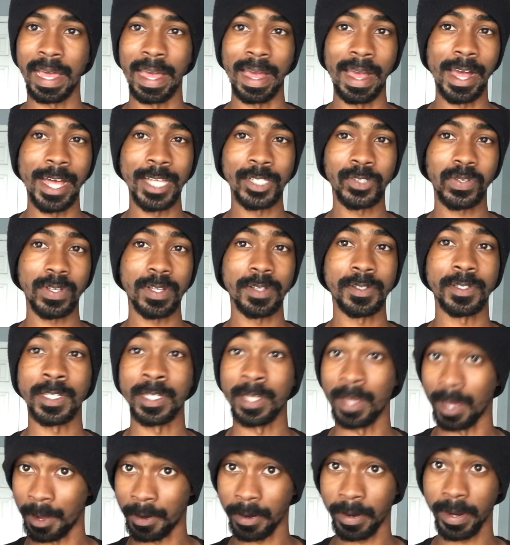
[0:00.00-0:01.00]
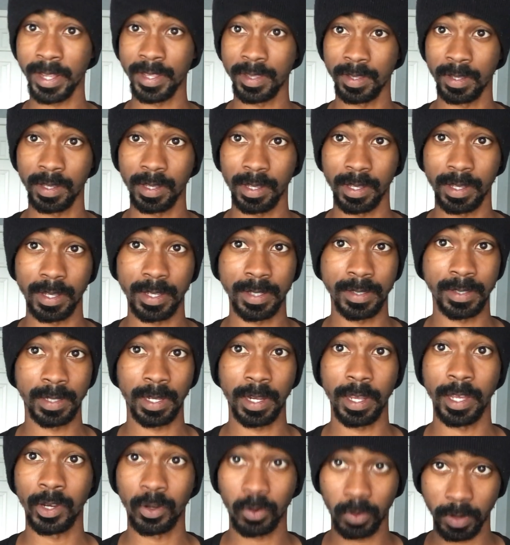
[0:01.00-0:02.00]
as well as the other ideas that
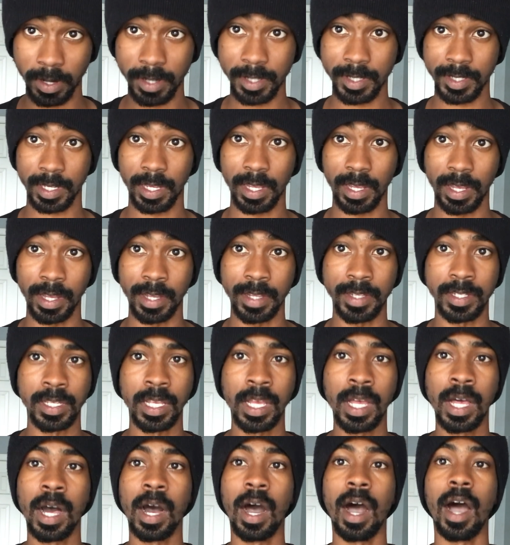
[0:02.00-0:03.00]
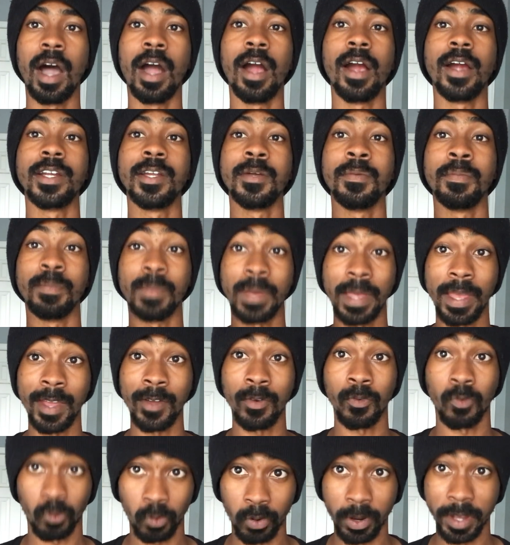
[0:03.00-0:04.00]
I criticize, are the main
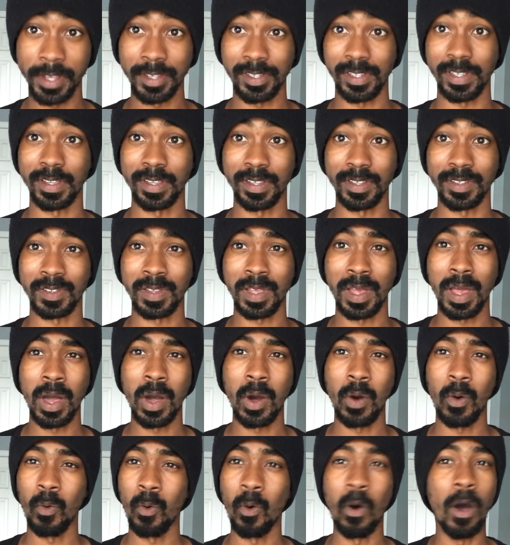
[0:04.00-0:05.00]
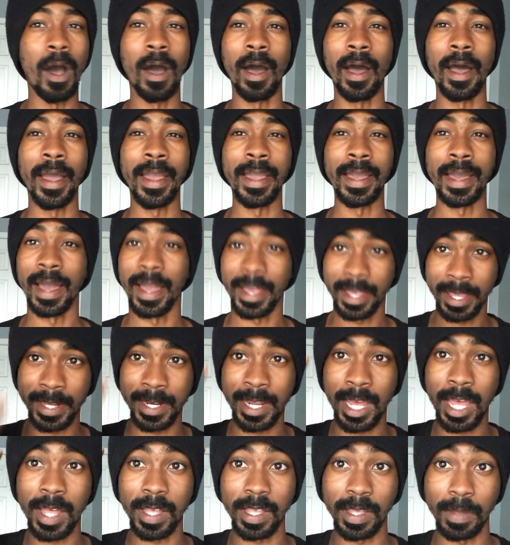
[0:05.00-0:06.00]
reasons why I
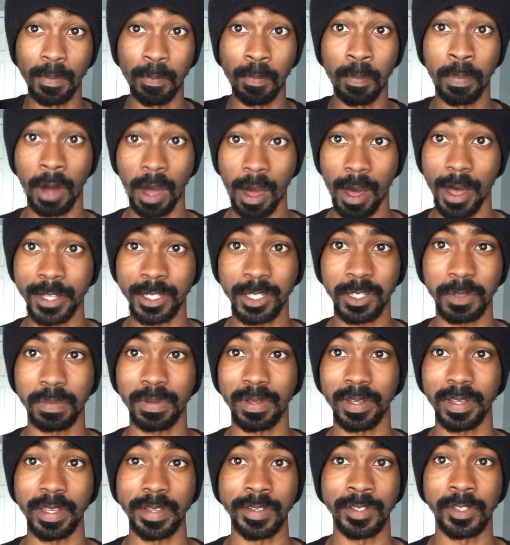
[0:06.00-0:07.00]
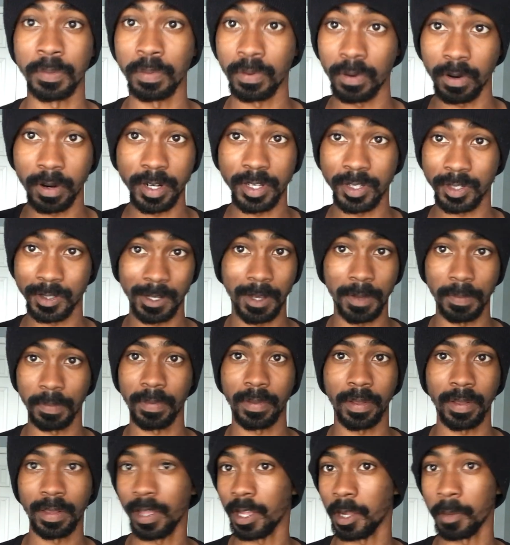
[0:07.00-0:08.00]
cannot possibly support
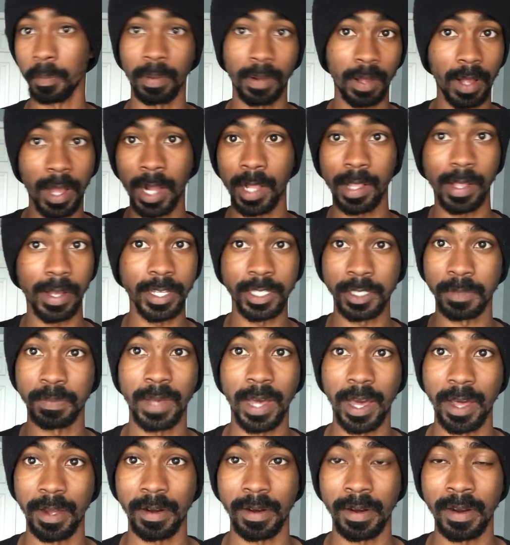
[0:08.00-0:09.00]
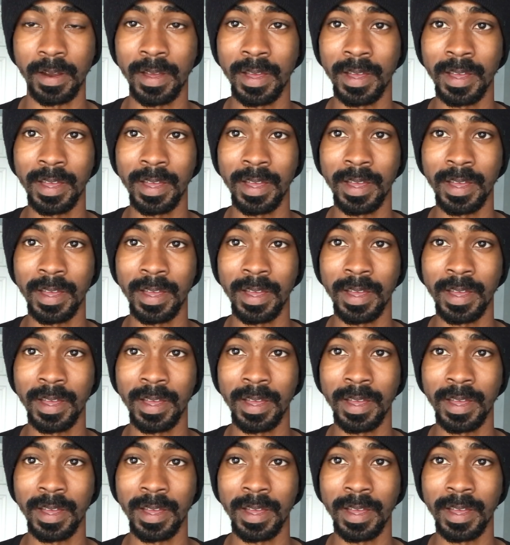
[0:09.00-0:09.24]
something like Black Lives Matter.